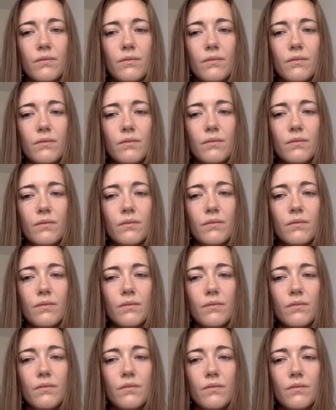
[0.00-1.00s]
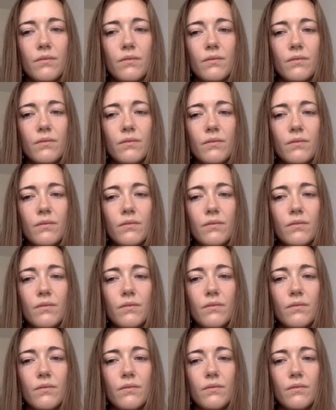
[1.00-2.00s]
(not speaking)